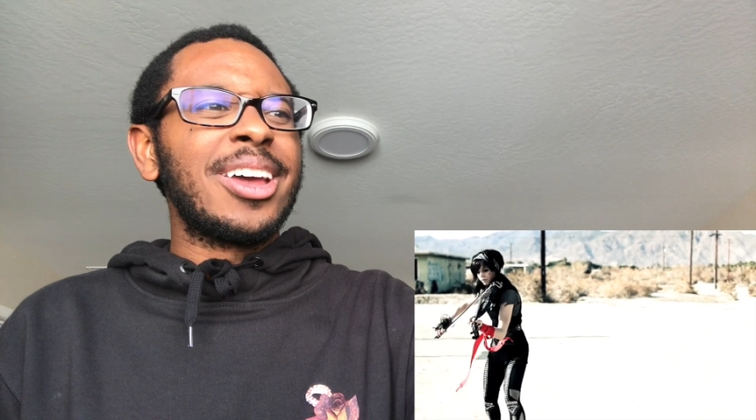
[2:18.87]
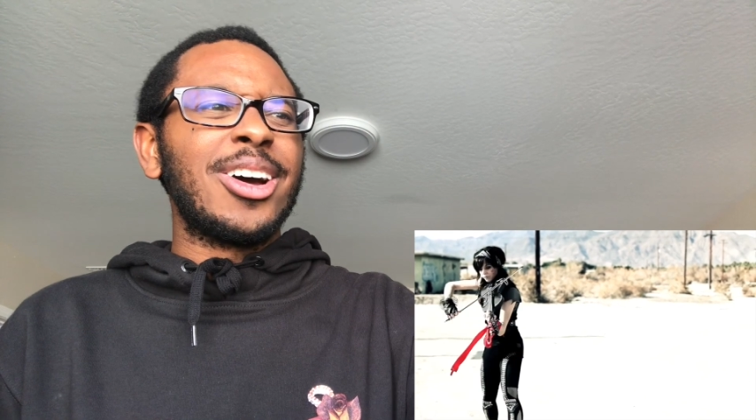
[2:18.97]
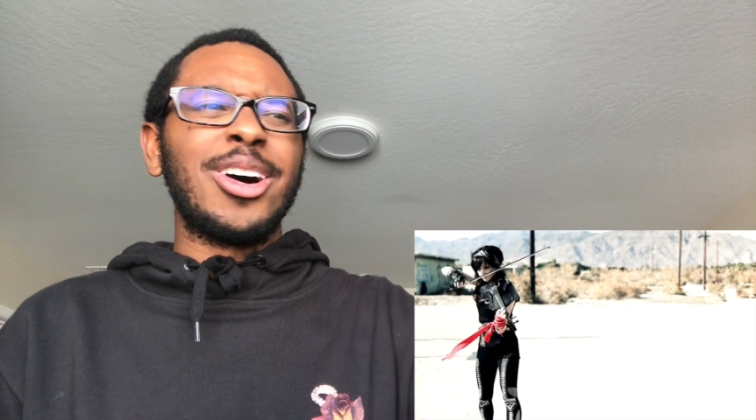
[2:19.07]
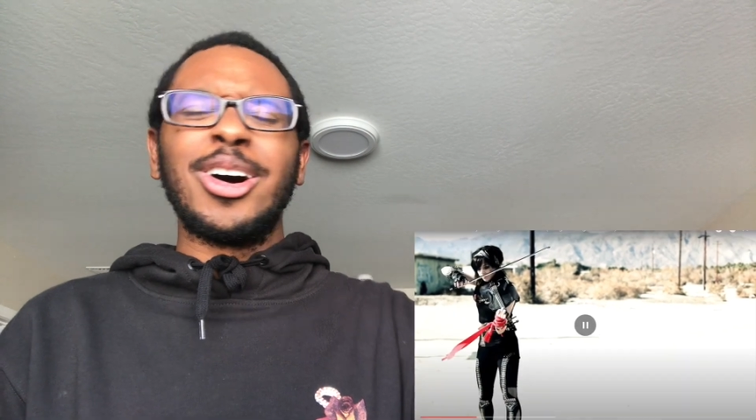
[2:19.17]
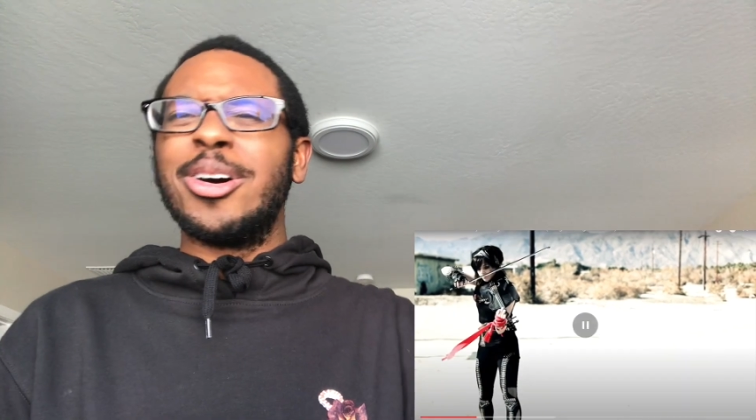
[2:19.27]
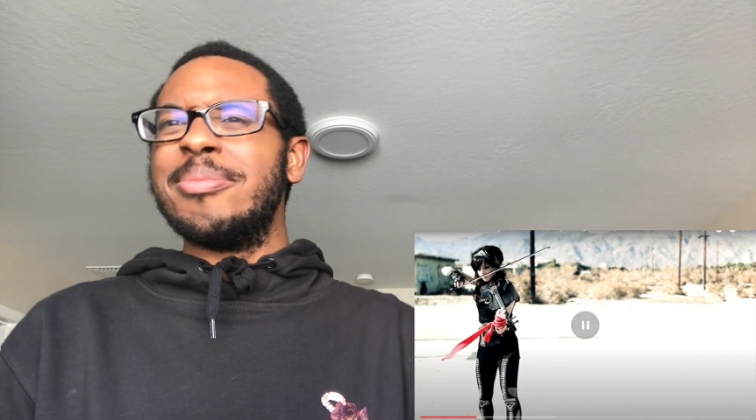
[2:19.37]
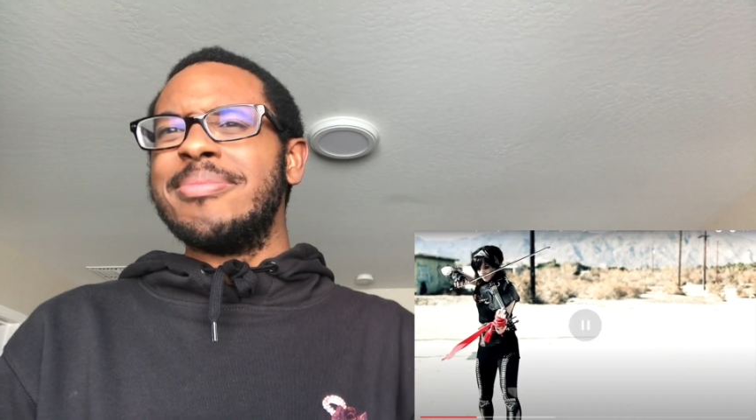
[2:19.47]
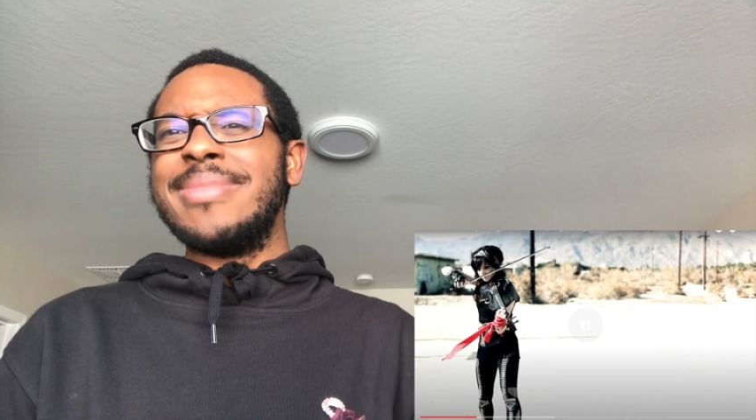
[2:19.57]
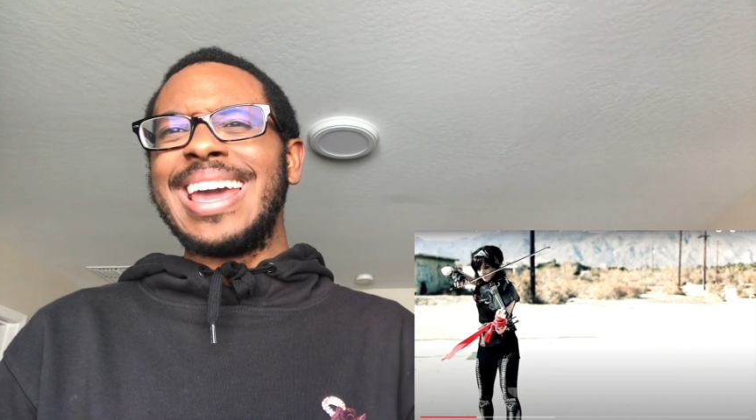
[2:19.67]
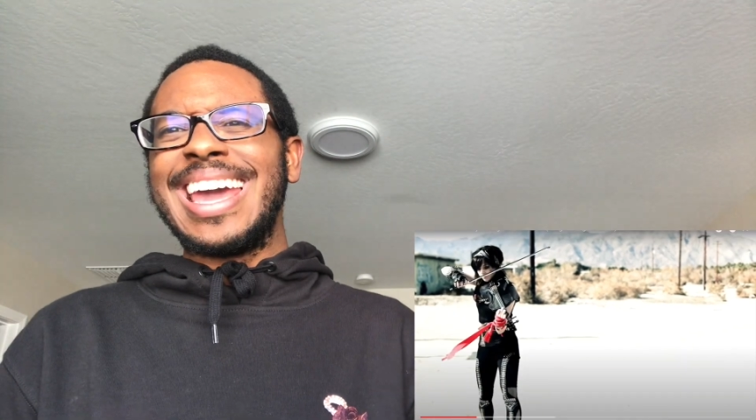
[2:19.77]
Oh
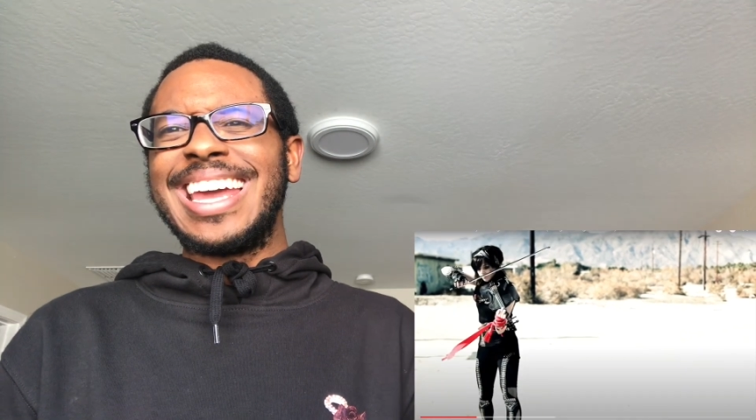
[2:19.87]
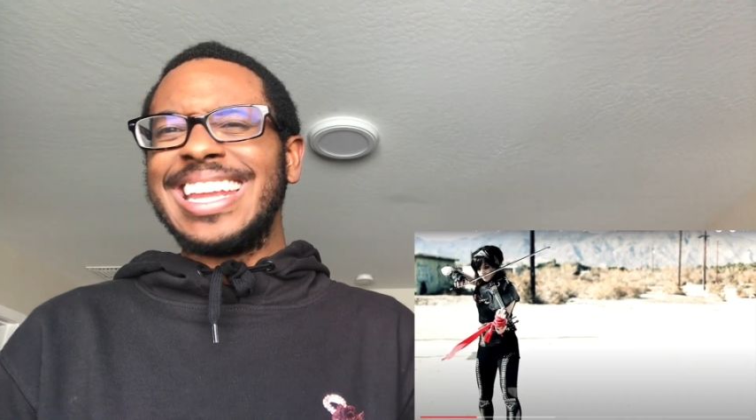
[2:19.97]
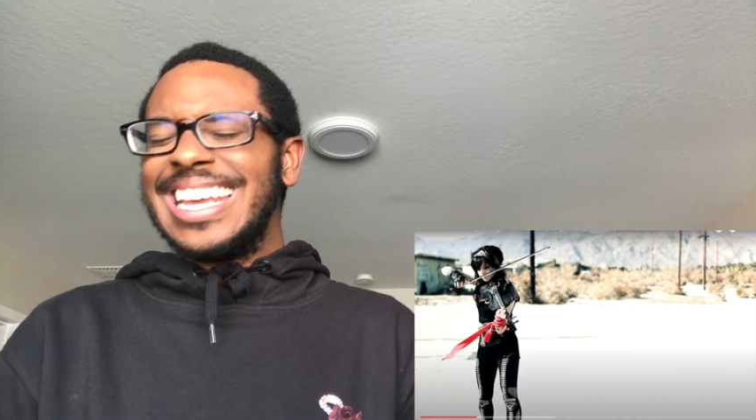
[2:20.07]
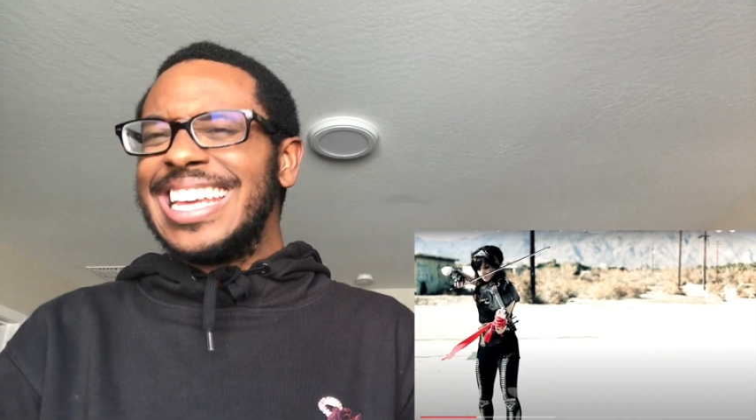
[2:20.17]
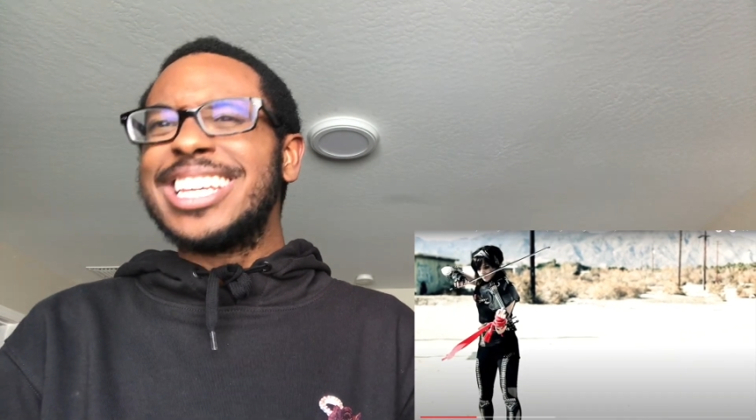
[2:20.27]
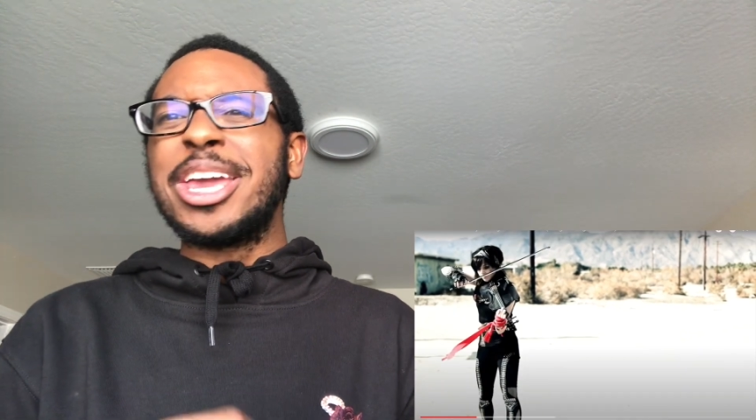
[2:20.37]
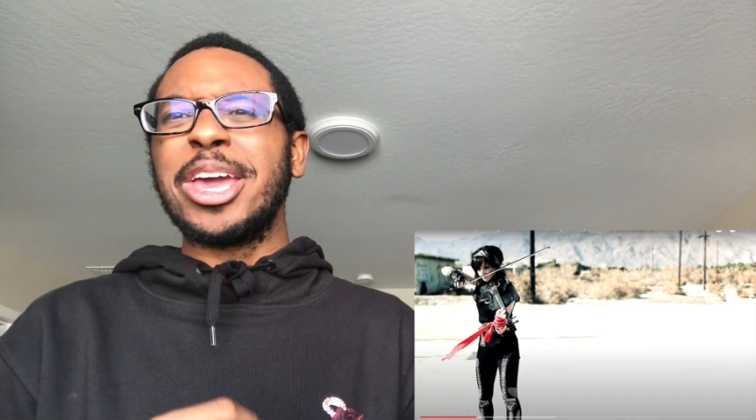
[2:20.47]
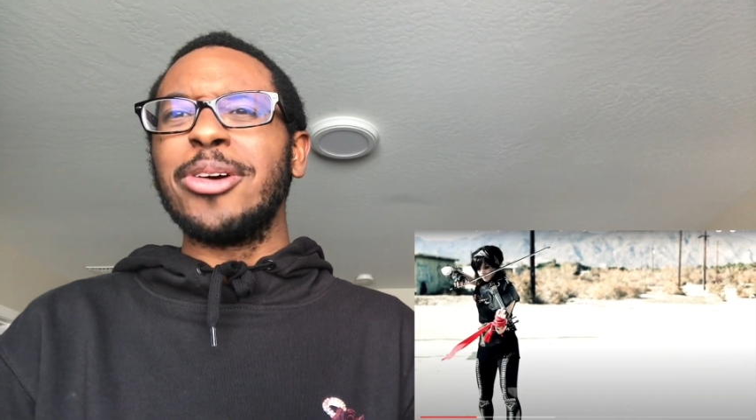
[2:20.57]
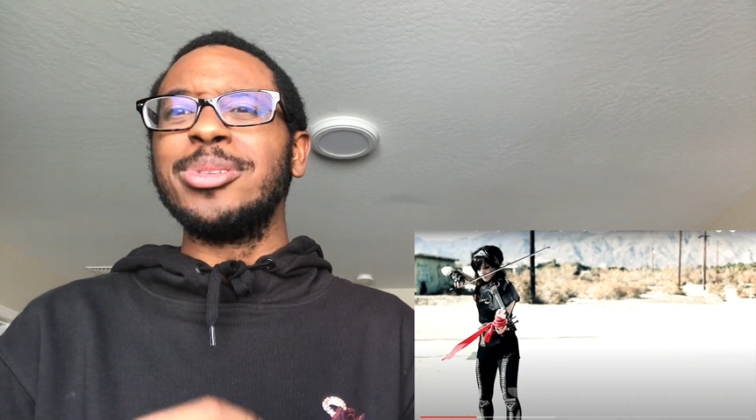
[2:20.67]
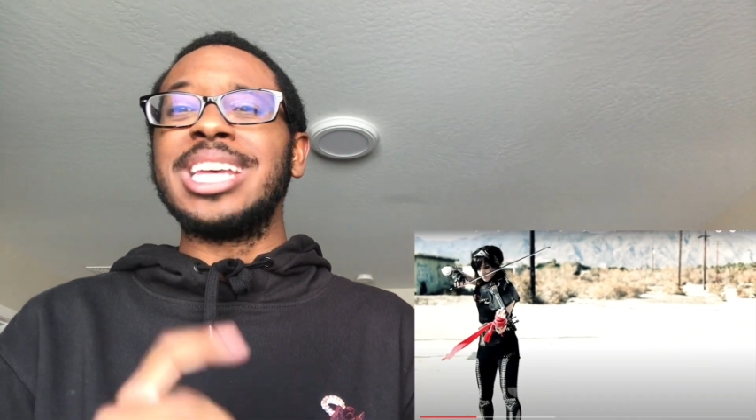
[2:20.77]
man, he
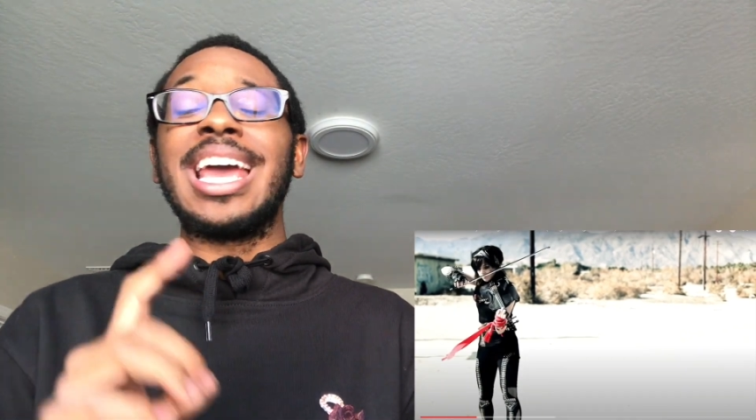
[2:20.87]
killed it.